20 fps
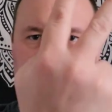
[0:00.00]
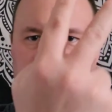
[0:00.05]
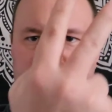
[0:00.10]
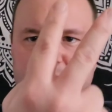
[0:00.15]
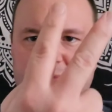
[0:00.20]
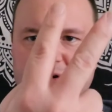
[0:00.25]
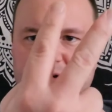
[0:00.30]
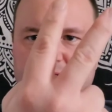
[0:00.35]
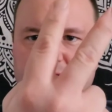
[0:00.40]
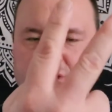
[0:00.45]
the
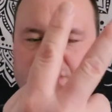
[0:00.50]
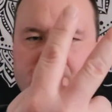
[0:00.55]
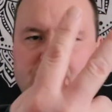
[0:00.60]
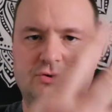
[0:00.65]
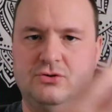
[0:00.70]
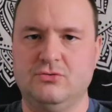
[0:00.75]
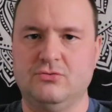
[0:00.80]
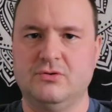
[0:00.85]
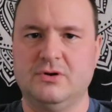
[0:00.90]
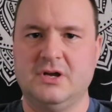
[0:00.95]
number
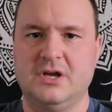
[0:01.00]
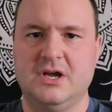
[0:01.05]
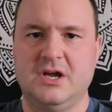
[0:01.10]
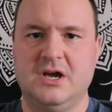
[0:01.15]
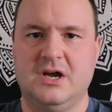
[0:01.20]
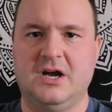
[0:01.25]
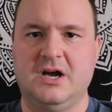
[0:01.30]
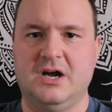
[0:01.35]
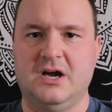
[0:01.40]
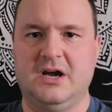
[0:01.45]
two
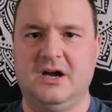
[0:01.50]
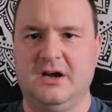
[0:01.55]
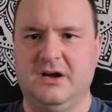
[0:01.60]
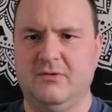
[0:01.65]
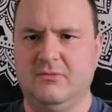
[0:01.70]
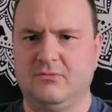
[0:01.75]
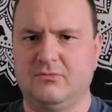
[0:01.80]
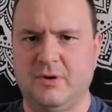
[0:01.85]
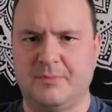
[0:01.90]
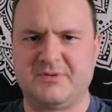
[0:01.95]

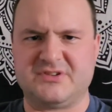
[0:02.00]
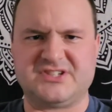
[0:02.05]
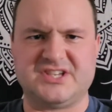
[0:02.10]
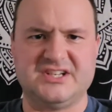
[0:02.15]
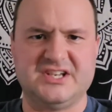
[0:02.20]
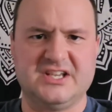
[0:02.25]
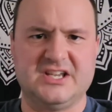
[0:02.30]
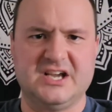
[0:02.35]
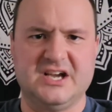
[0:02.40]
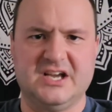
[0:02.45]
uh,
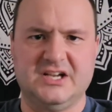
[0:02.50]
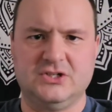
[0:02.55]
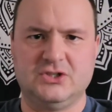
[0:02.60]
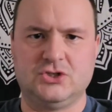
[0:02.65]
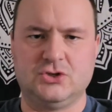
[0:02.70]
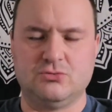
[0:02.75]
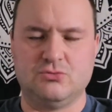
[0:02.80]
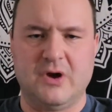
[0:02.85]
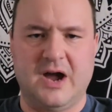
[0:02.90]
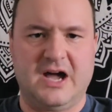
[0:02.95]
representing
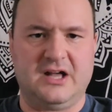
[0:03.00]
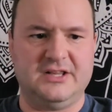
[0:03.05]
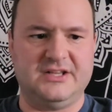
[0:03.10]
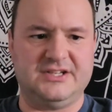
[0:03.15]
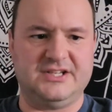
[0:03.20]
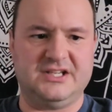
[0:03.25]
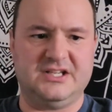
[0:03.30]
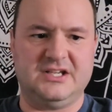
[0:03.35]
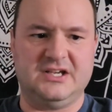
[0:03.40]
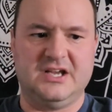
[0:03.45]
uh,
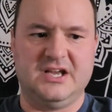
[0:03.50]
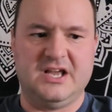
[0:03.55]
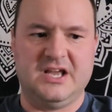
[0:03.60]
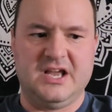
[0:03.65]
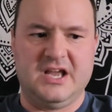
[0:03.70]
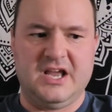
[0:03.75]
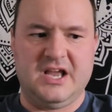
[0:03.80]
duality.